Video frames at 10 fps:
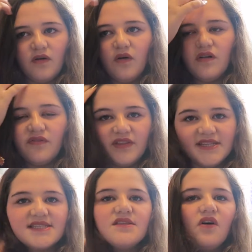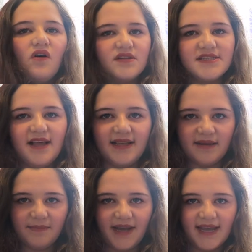all of these thoughts like
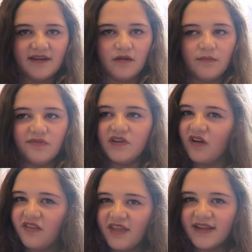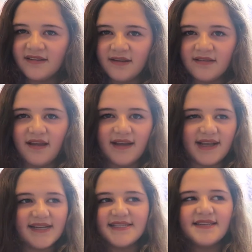in my head up for nothing. Like,
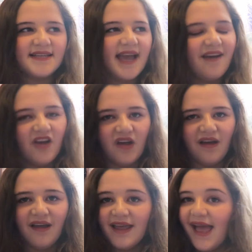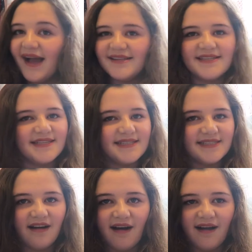I didn't get hurt, I didn't
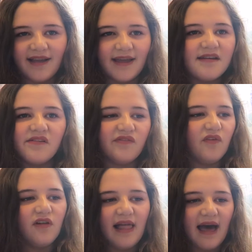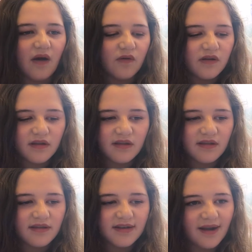die, I didn't fall out,
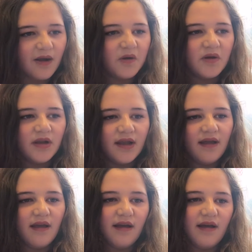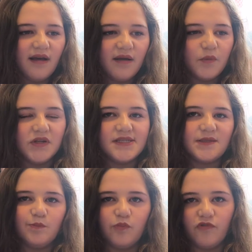you know. I was
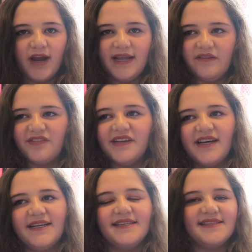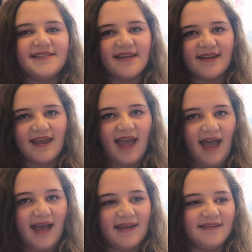brave and I did it,
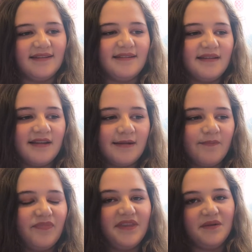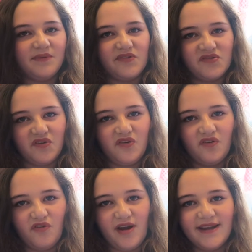and it was
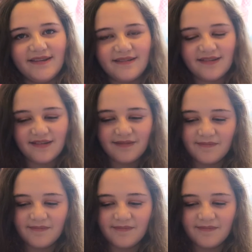great.